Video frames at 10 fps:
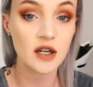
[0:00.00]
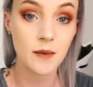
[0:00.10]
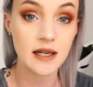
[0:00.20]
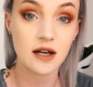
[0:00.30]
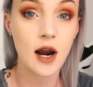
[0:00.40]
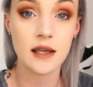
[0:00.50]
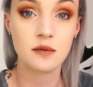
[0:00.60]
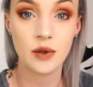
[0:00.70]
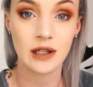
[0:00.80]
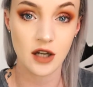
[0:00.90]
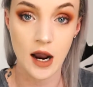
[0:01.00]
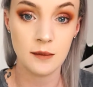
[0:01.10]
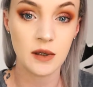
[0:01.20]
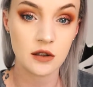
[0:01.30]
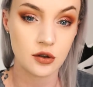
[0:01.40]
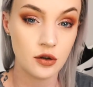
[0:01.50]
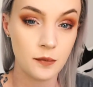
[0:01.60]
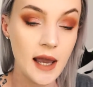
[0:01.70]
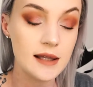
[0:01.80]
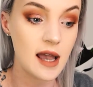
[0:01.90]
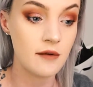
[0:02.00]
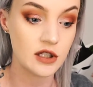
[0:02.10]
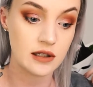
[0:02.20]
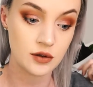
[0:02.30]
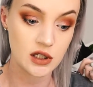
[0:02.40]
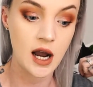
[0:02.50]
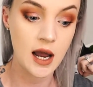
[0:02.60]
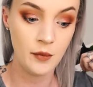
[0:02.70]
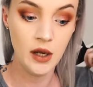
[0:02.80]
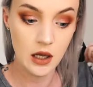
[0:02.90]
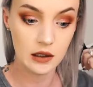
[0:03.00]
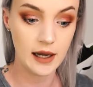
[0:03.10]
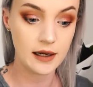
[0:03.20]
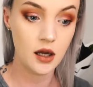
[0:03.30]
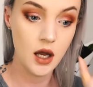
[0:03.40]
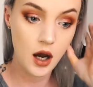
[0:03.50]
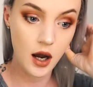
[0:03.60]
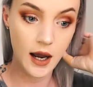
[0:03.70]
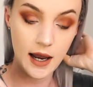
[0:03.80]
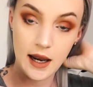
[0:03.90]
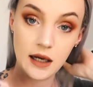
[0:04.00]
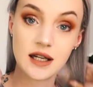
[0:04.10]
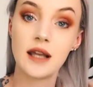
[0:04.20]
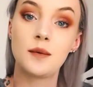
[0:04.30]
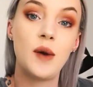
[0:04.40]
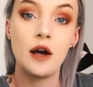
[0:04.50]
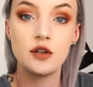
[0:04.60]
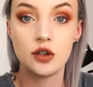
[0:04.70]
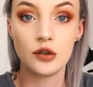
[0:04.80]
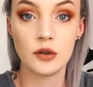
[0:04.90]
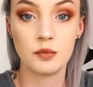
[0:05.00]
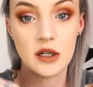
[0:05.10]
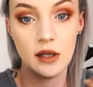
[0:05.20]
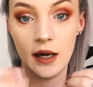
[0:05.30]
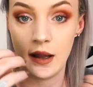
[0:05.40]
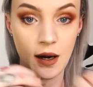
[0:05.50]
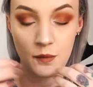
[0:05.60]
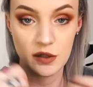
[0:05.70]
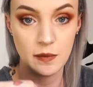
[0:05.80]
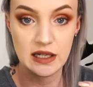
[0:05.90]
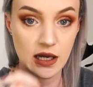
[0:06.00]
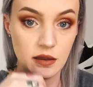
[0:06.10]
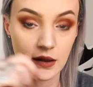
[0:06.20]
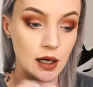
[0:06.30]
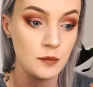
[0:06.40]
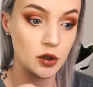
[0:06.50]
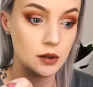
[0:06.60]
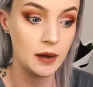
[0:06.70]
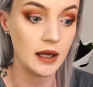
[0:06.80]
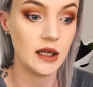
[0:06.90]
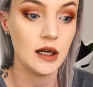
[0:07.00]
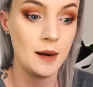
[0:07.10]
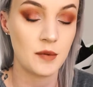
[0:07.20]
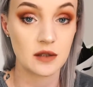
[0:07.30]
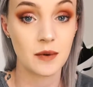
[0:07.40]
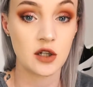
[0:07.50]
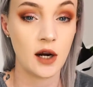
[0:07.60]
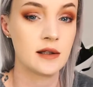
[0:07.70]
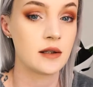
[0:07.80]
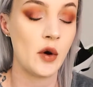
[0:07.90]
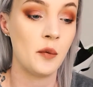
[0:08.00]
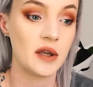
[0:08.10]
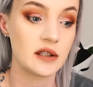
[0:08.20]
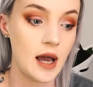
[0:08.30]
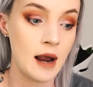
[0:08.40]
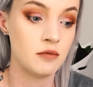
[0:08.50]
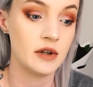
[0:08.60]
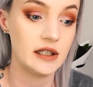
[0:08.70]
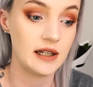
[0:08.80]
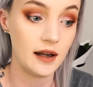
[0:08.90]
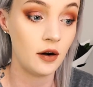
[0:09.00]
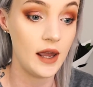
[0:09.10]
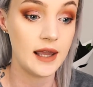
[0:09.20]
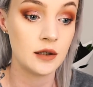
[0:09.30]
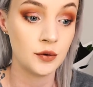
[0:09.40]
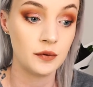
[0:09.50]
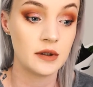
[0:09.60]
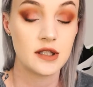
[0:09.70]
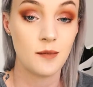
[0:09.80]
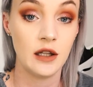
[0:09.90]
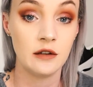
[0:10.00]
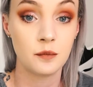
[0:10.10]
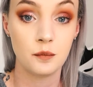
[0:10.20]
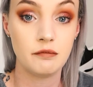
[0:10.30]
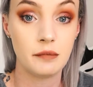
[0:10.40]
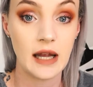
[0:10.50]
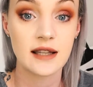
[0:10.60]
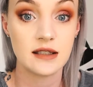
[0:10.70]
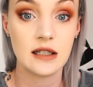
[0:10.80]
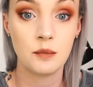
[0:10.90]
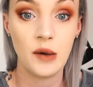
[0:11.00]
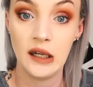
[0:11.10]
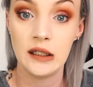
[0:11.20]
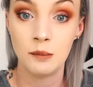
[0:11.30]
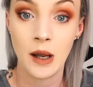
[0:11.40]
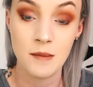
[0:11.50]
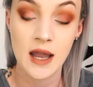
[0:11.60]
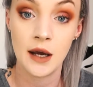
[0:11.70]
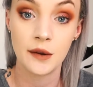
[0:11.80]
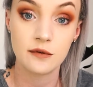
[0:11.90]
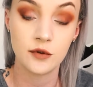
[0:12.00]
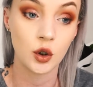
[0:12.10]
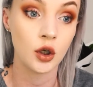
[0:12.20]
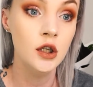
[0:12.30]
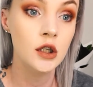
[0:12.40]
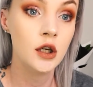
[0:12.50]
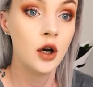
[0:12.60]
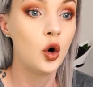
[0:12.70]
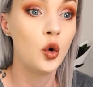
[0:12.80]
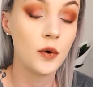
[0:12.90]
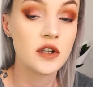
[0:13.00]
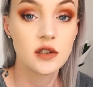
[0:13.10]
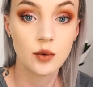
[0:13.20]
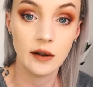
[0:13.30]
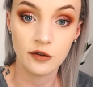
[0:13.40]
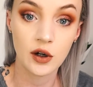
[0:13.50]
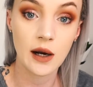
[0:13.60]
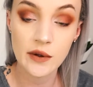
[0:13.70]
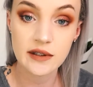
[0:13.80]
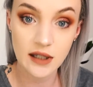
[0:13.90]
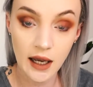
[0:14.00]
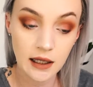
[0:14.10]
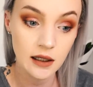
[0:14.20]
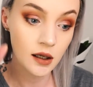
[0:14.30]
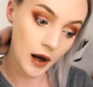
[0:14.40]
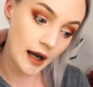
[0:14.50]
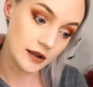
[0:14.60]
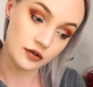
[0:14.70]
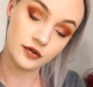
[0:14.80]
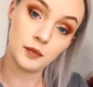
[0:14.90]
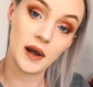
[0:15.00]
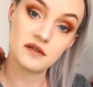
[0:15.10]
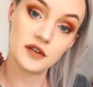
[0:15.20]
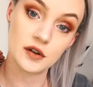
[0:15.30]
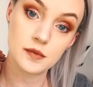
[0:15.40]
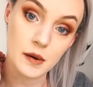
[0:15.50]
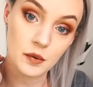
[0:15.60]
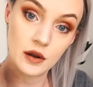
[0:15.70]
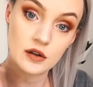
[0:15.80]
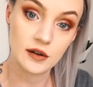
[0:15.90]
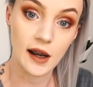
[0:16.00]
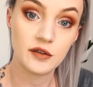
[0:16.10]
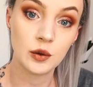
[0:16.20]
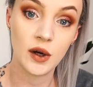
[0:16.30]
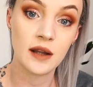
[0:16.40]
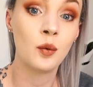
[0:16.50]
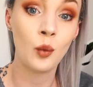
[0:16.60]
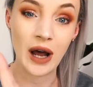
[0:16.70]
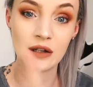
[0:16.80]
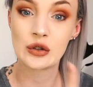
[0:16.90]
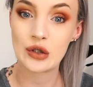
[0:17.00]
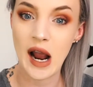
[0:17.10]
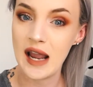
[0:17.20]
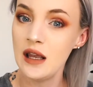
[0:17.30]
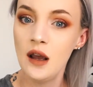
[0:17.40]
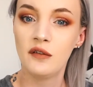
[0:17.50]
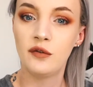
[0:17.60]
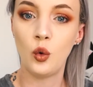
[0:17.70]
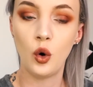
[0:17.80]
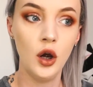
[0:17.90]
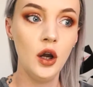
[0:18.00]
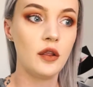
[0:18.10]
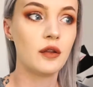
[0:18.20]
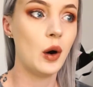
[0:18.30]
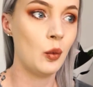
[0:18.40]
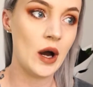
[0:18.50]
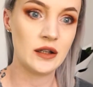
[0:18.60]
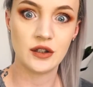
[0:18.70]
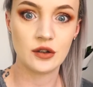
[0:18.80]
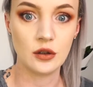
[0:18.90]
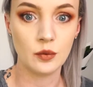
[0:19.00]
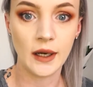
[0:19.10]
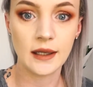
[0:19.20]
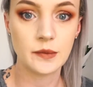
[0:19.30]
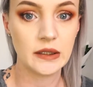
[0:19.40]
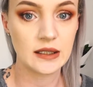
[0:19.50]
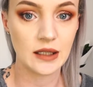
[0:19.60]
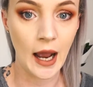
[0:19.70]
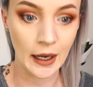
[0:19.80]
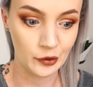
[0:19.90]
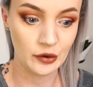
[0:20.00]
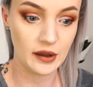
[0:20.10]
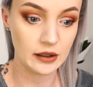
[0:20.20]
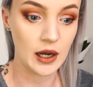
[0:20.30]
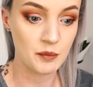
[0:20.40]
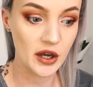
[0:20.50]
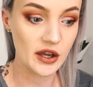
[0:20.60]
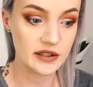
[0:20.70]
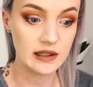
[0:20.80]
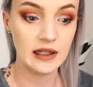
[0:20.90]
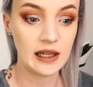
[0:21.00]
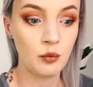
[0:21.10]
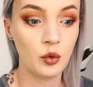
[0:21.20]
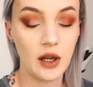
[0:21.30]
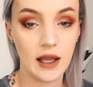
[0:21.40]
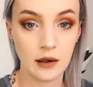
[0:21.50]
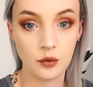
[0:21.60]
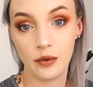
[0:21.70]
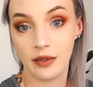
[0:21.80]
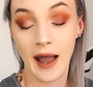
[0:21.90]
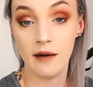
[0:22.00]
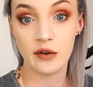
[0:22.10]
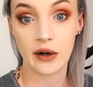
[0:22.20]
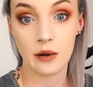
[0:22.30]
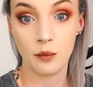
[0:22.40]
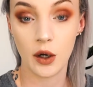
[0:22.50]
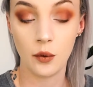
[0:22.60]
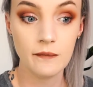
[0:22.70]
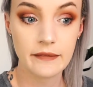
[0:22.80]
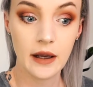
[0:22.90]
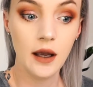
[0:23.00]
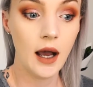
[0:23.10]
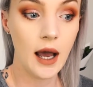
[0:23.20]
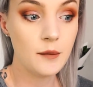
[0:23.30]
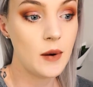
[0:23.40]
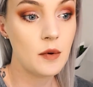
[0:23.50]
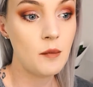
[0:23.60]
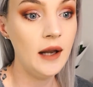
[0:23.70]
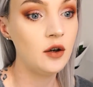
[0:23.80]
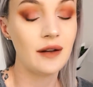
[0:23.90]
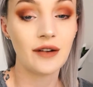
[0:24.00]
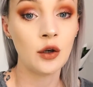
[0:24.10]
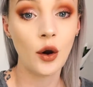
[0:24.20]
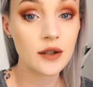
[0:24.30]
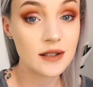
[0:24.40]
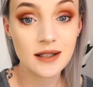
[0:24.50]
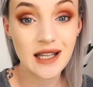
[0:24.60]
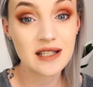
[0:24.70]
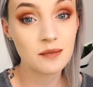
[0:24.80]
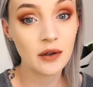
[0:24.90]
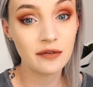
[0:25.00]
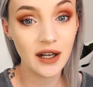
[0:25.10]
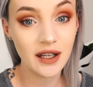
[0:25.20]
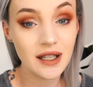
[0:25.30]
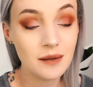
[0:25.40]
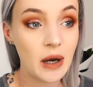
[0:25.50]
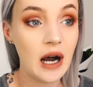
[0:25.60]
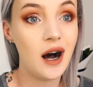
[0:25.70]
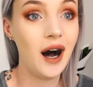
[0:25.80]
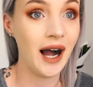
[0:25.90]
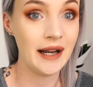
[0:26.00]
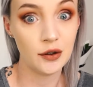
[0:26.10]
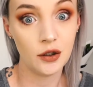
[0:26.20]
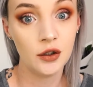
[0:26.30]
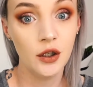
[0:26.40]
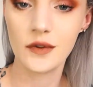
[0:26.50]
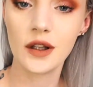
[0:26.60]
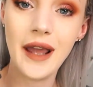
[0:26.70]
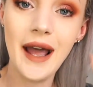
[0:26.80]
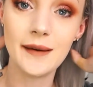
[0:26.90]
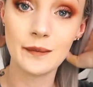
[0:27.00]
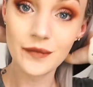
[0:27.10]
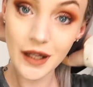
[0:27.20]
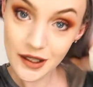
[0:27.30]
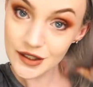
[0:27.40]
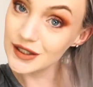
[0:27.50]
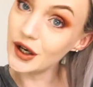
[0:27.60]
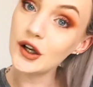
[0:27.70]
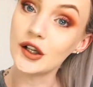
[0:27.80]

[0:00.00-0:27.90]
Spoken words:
my trays with a tiny bit of toothpaste every single time. Like I take them out and then I brush my teeth and then I put them back in. I brush my trays as well because I really cannot handle the smell of plastic being in my mouth for almost 24 hours a day. I do feel bad for those people that do have to wear the one tray for 1 to 2 weeks because I don't think I personally would handle that very well. Other people might not even notice that they smell funky, but I do. Okay, so